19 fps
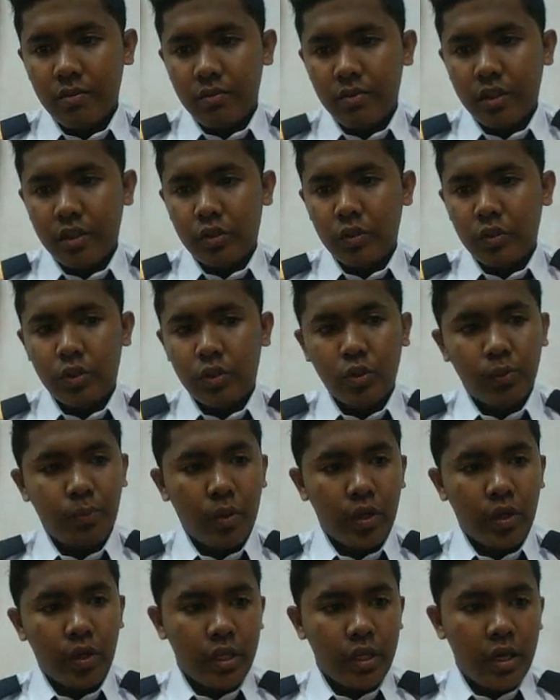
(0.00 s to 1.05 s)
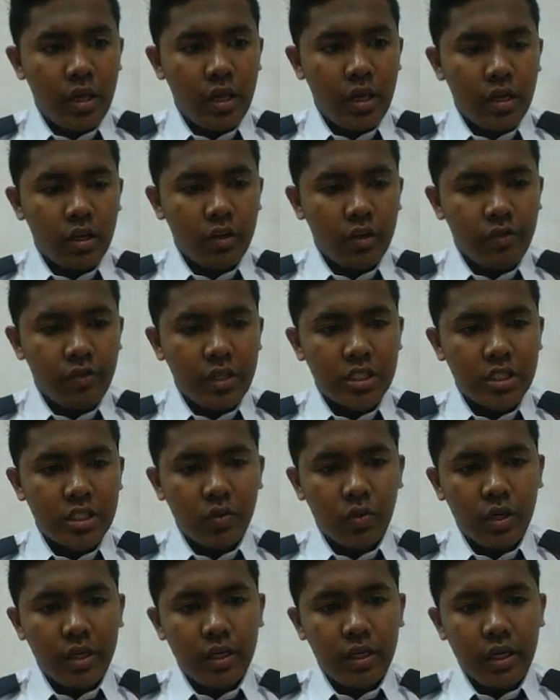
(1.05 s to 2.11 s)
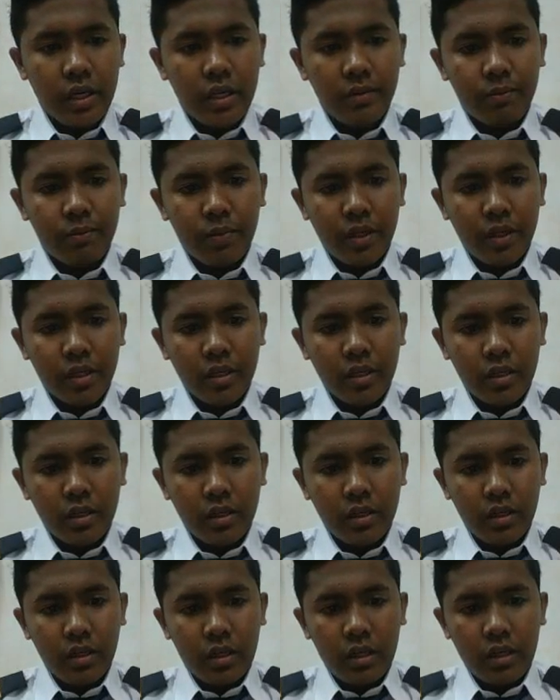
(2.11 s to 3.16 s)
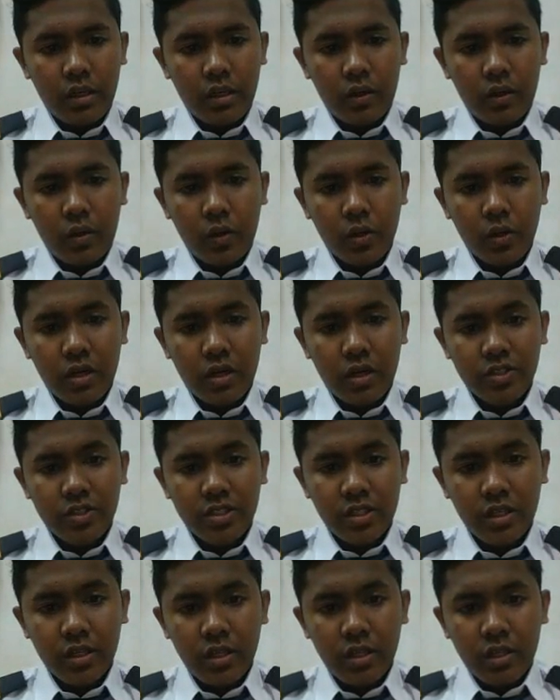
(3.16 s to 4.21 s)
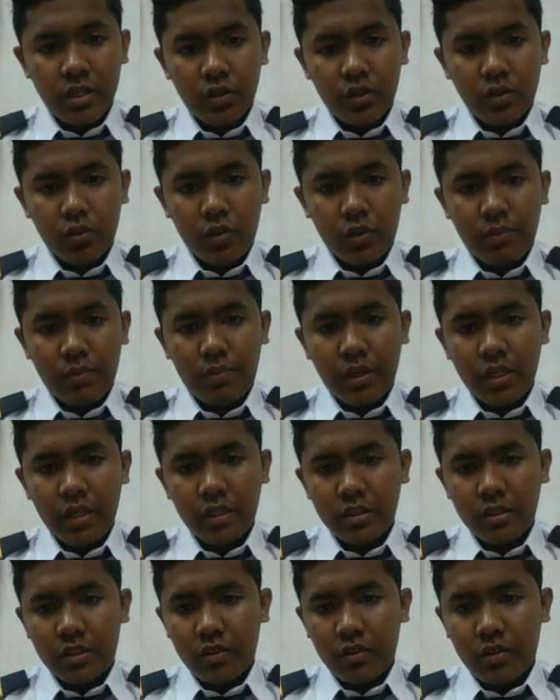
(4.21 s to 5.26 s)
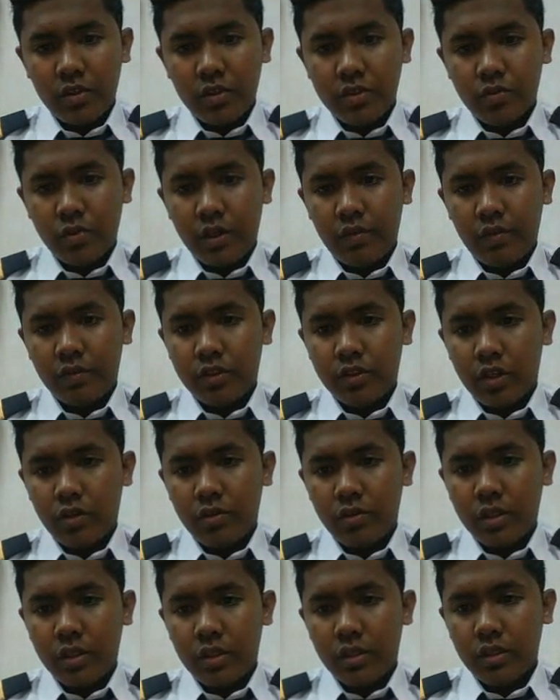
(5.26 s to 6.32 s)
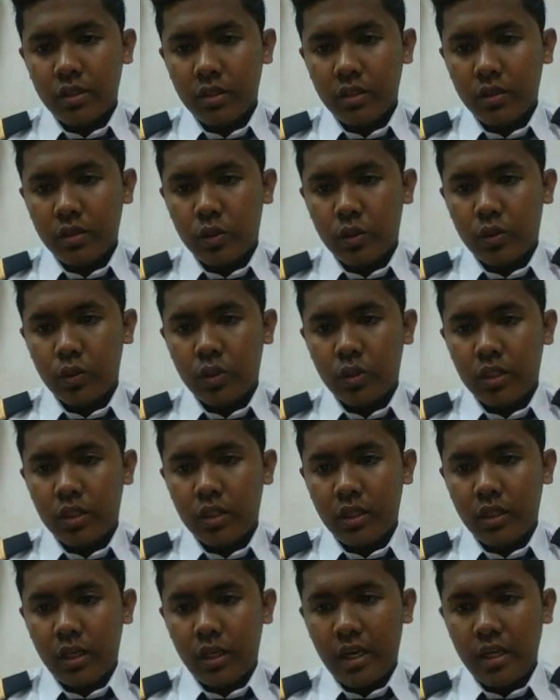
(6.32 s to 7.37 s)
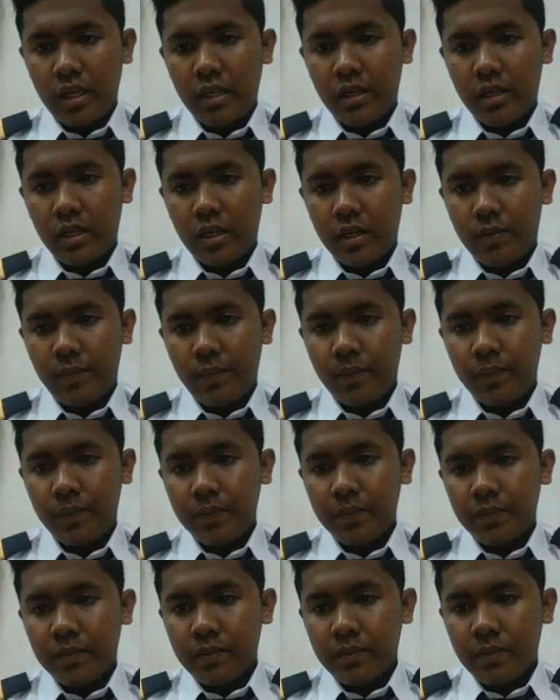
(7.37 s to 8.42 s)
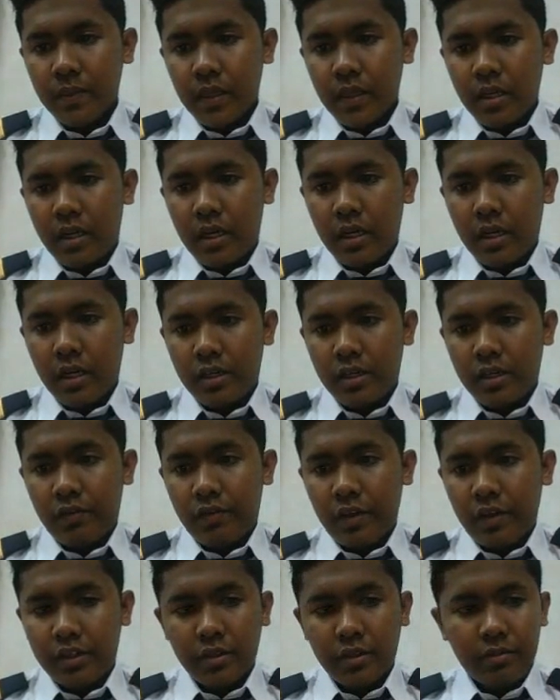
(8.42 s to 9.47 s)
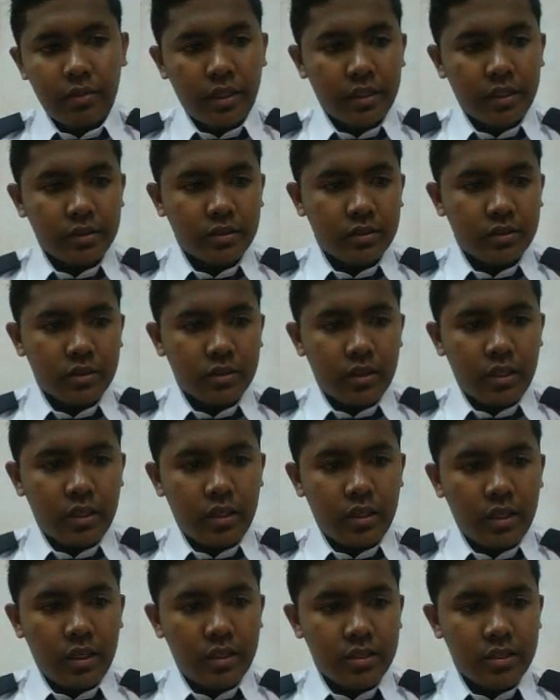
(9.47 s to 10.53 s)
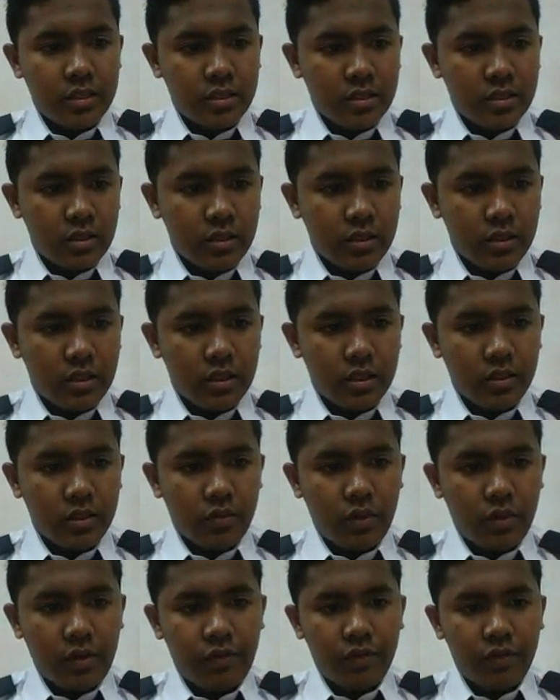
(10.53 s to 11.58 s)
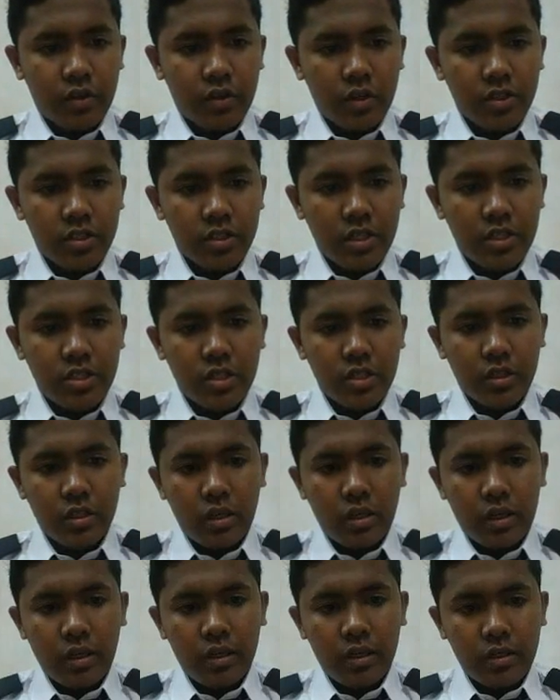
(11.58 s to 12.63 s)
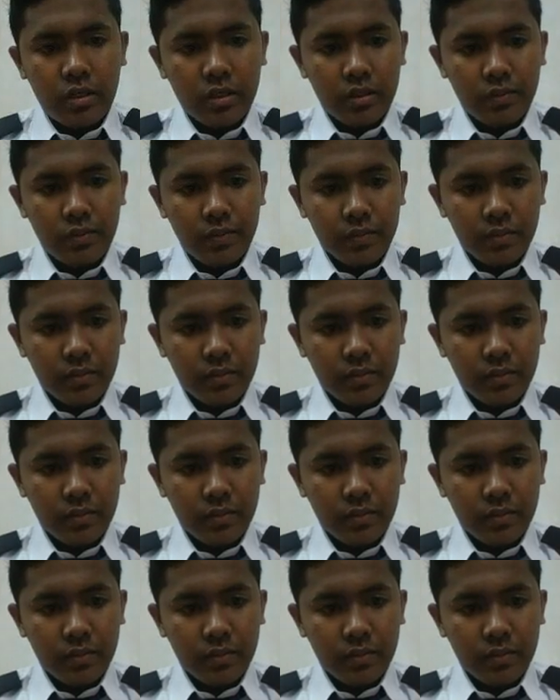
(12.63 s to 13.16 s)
between 2 points. If this wire and plug are all caused to vibrate, transverse wave travel to the end and are reflected back. As the wave cross each other